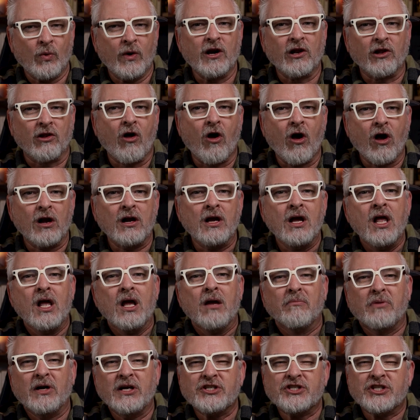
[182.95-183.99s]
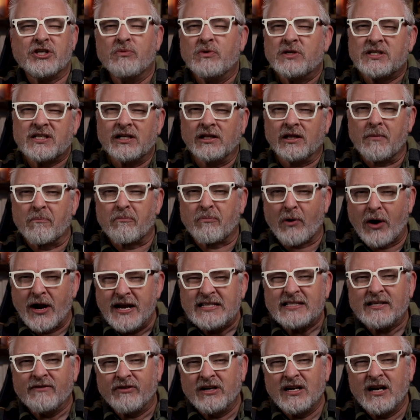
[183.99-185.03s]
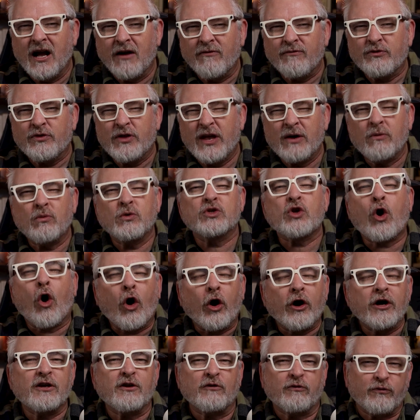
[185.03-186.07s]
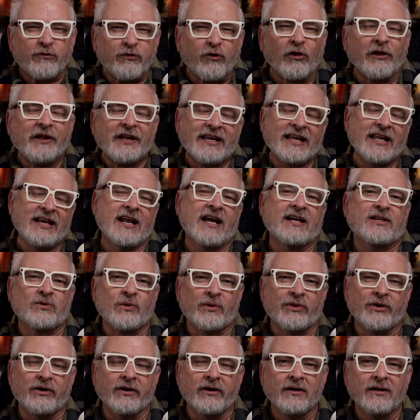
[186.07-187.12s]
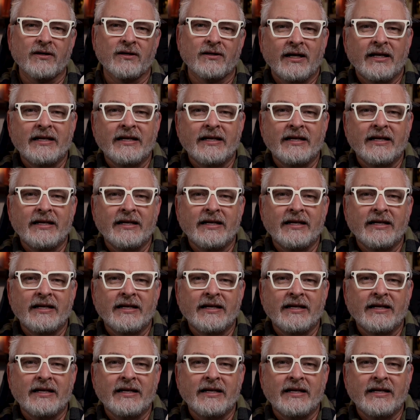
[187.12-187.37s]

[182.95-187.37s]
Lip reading: went along, but she was still abrasive enough that it was hard to fully connect with her.